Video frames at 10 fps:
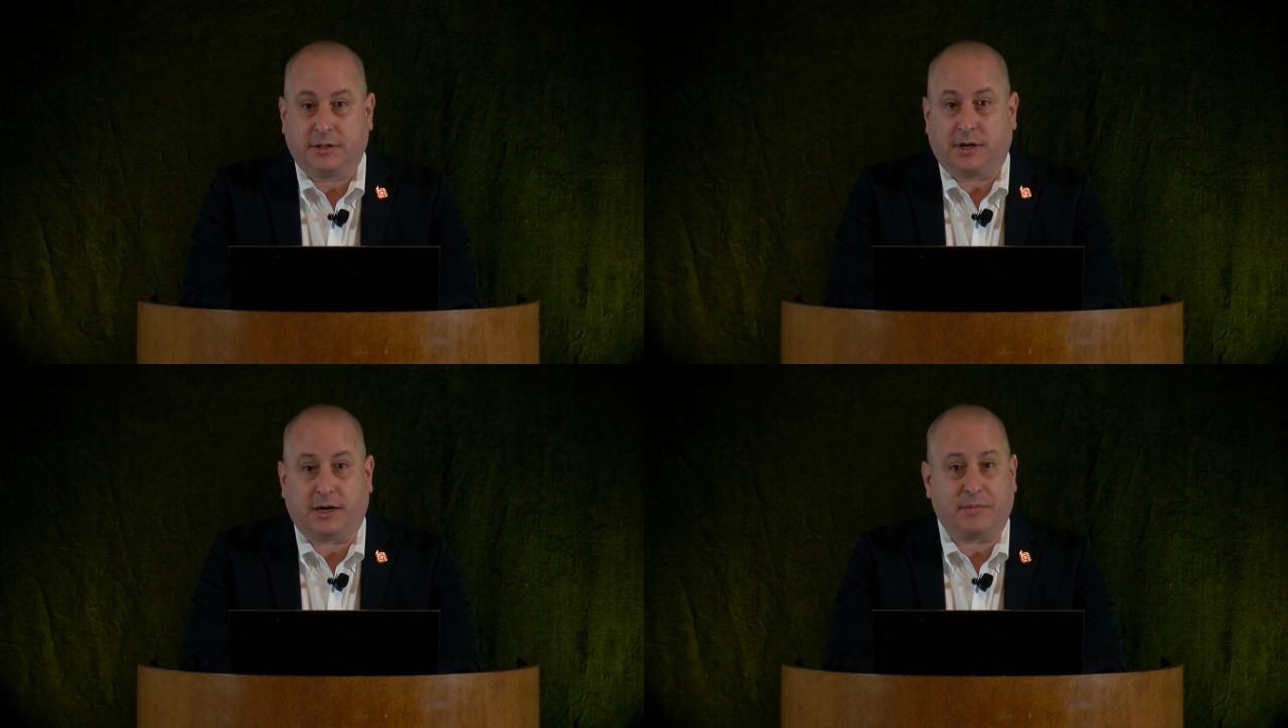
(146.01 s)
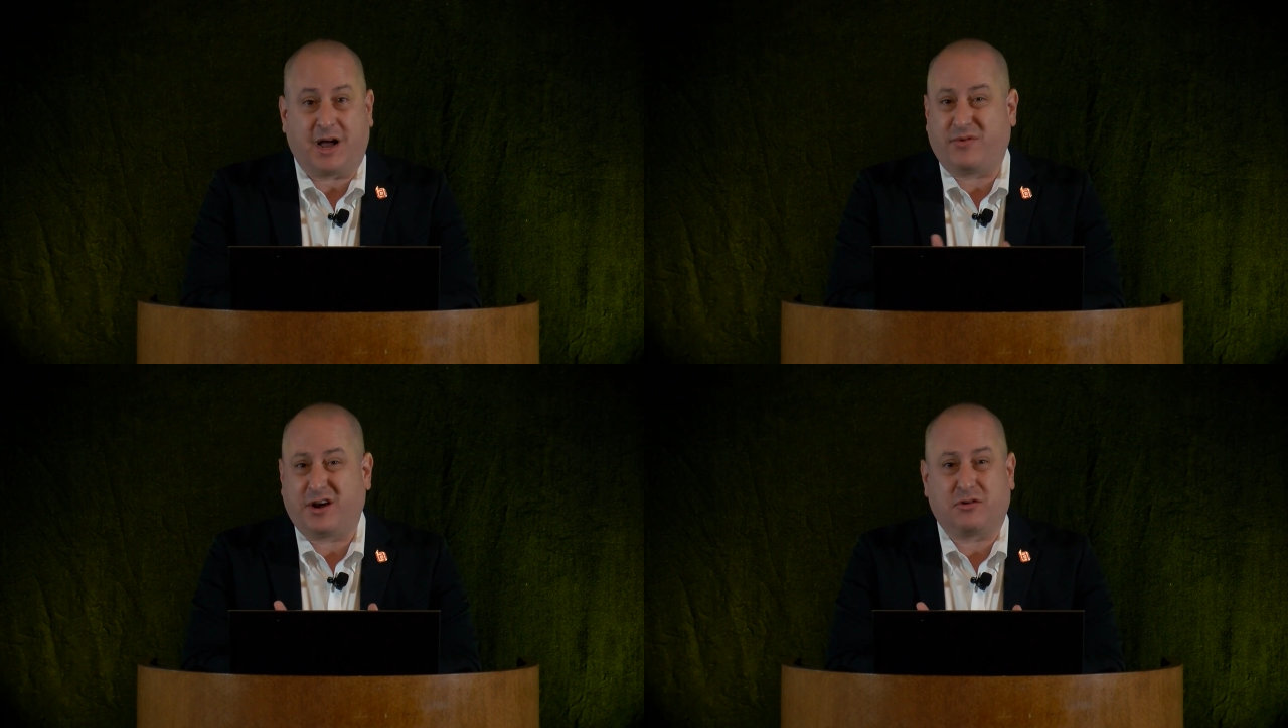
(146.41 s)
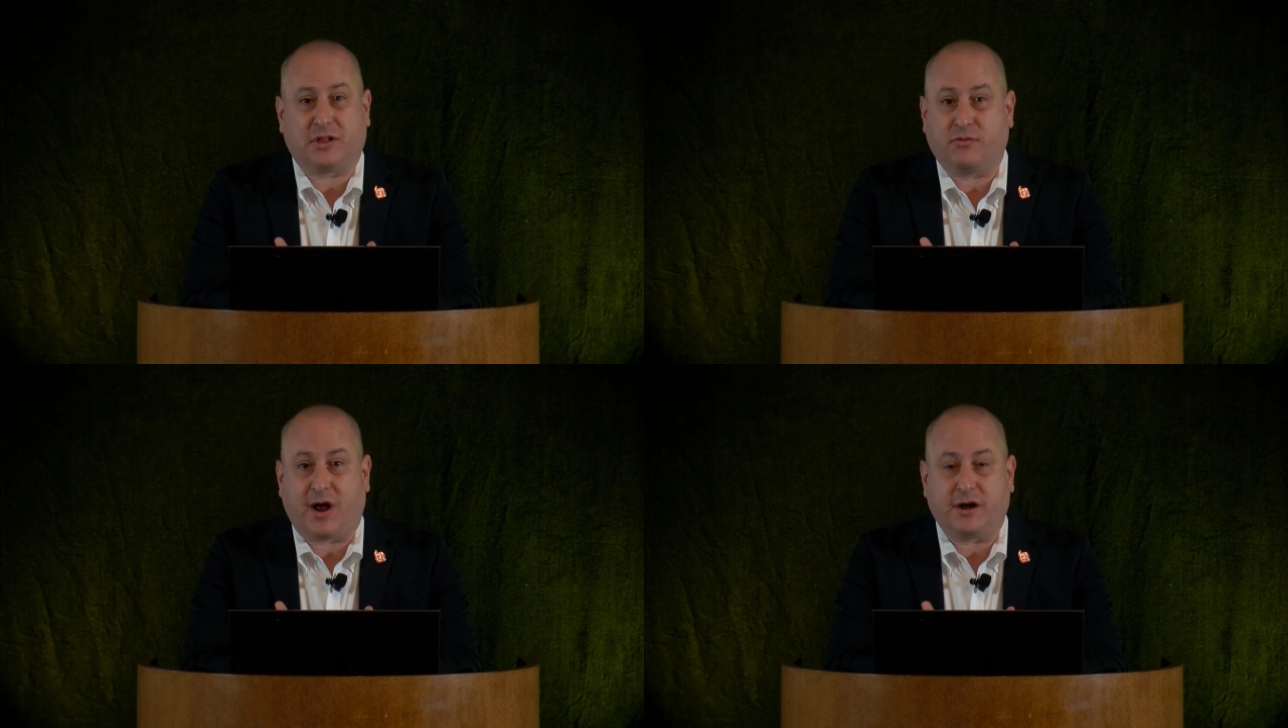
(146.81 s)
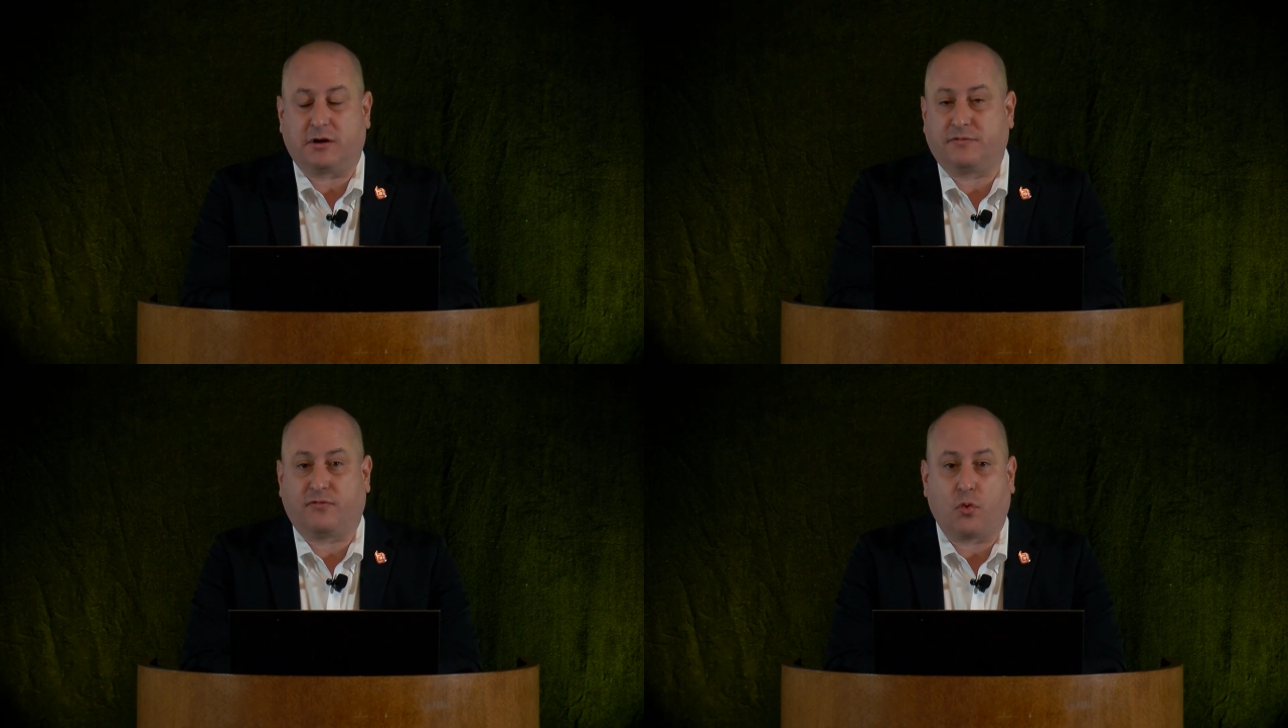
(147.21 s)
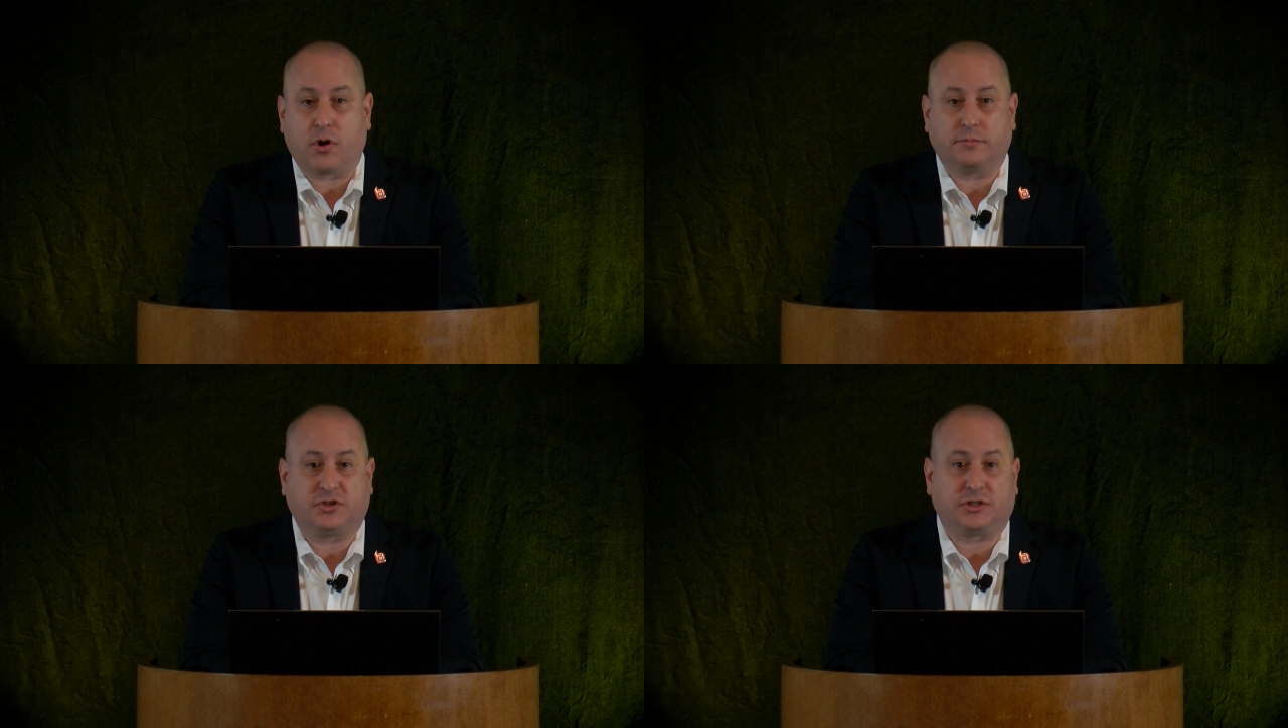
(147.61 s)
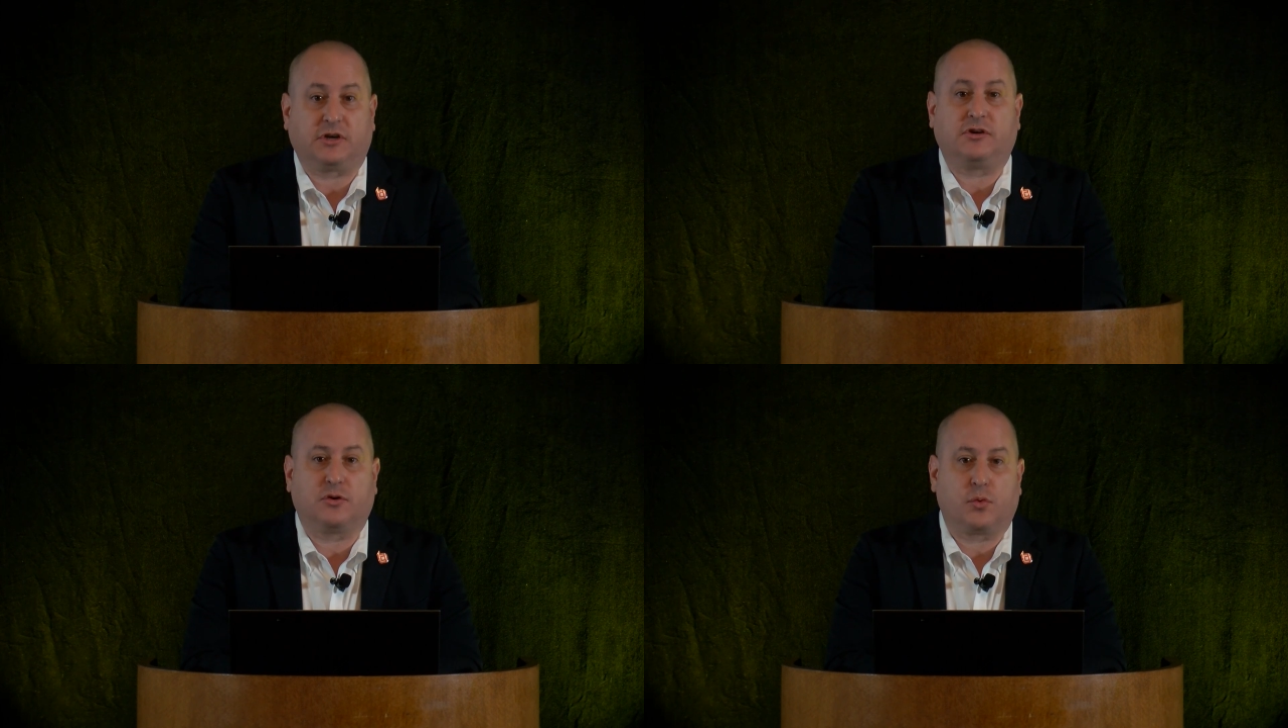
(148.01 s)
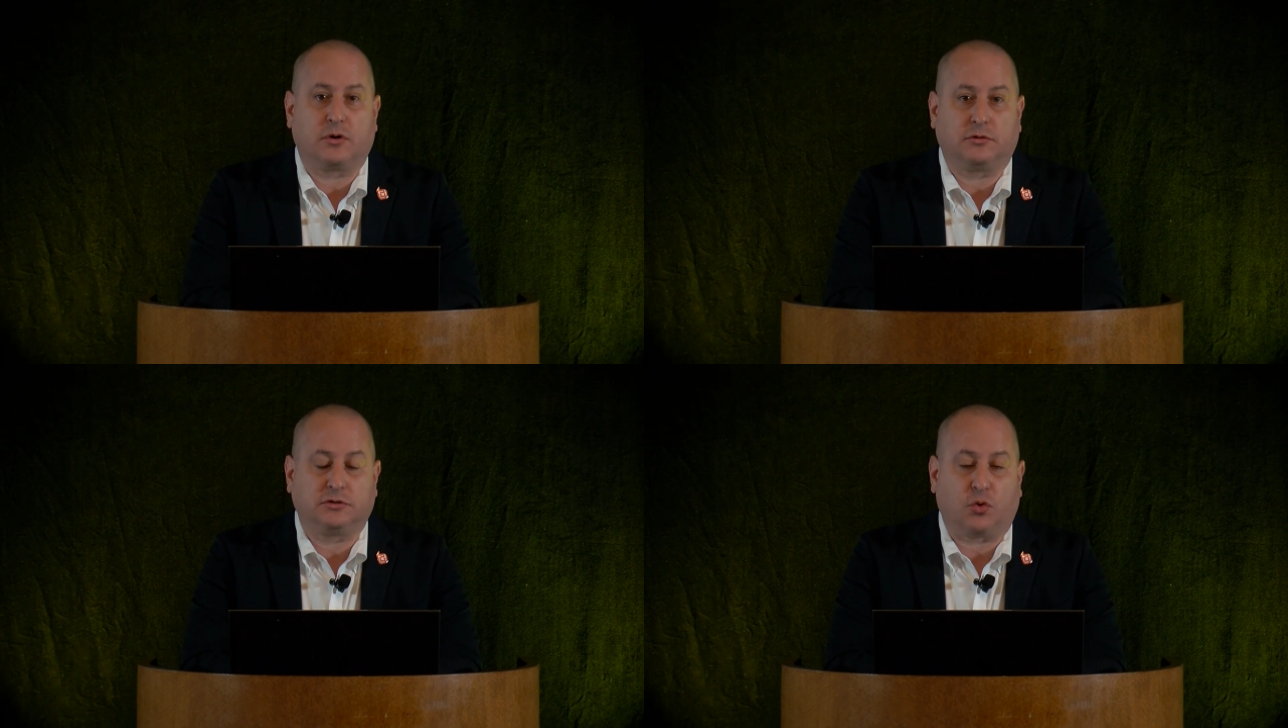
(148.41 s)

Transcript: I regularly write on Forbes, Secure World,